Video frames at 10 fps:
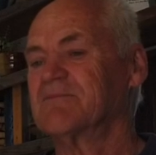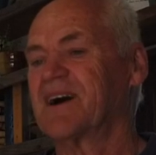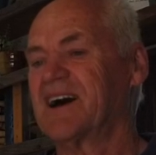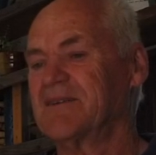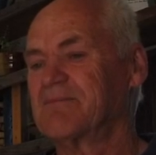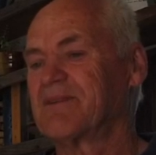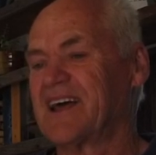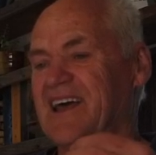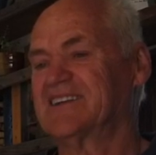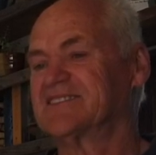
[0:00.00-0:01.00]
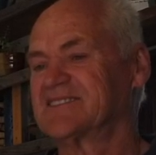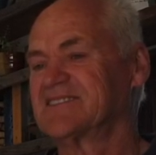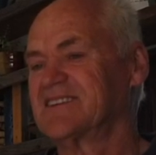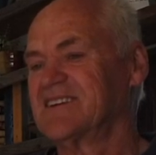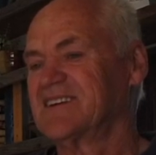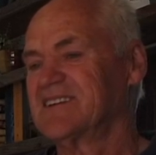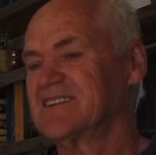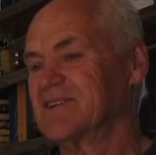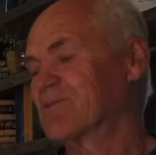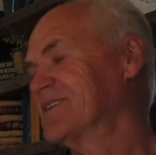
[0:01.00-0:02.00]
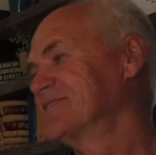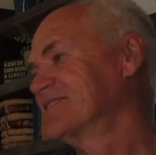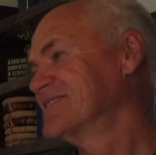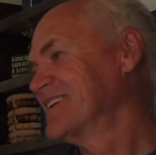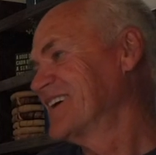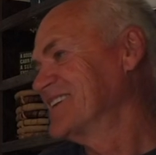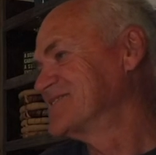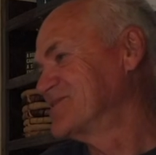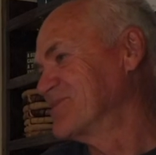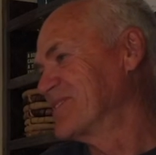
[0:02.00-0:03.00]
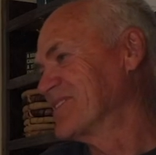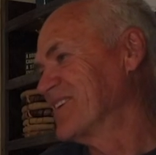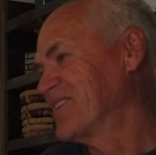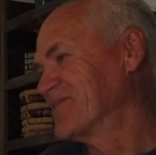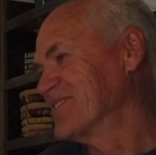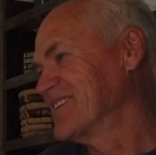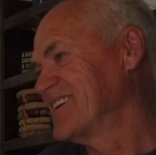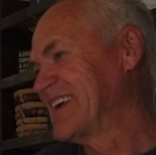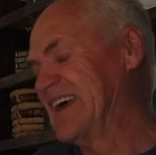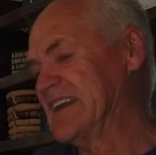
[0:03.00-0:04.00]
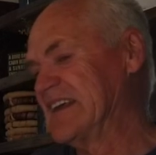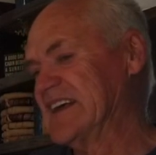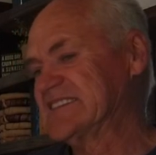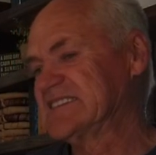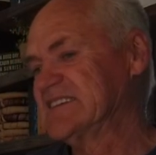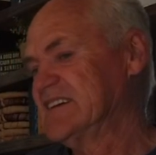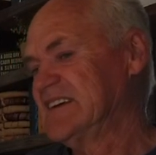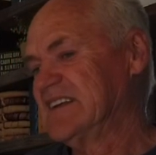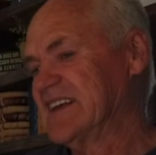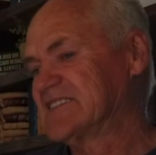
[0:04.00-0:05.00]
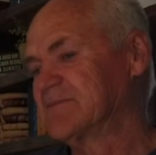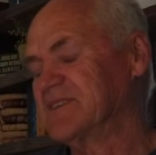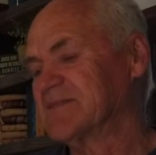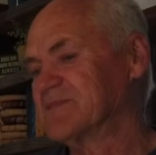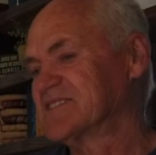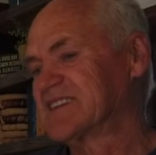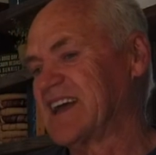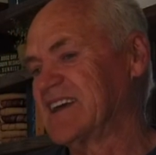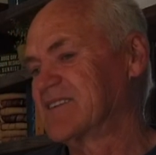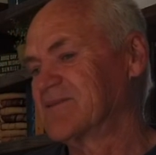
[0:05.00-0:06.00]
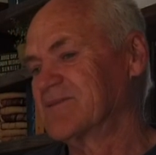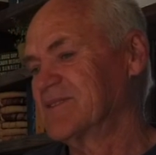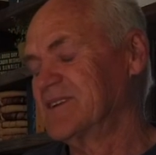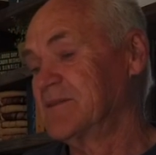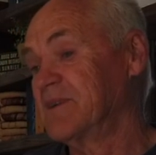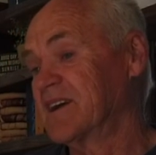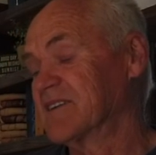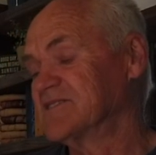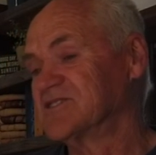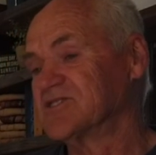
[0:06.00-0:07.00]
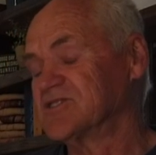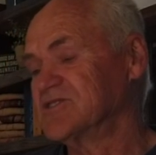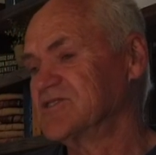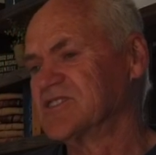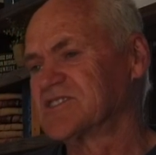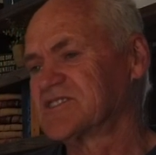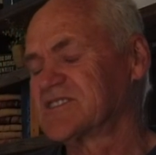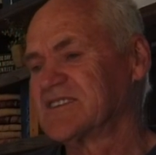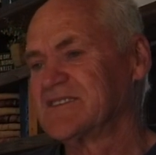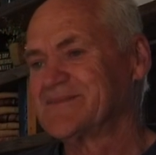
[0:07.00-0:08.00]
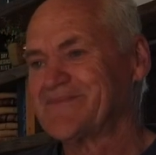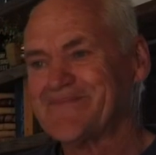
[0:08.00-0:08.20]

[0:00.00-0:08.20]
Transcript: in my plans than what she went along with it. And that's a big mistake in marriage, is you just